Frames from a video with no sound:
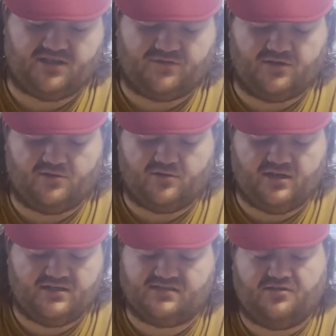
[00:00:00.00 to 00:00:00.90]
different
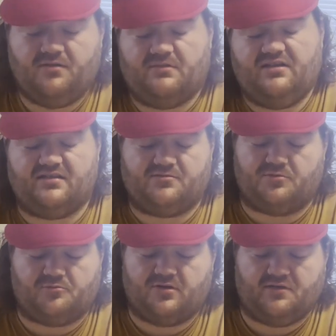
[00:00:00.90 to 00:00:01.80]
ingredients, you can make this
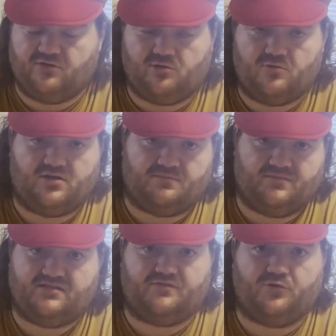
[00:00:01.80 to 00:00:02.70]
with whatever you want.
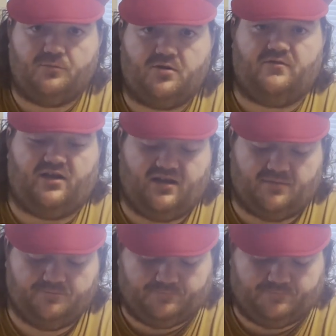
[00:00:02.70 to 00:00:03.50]
It's a fruit parfait.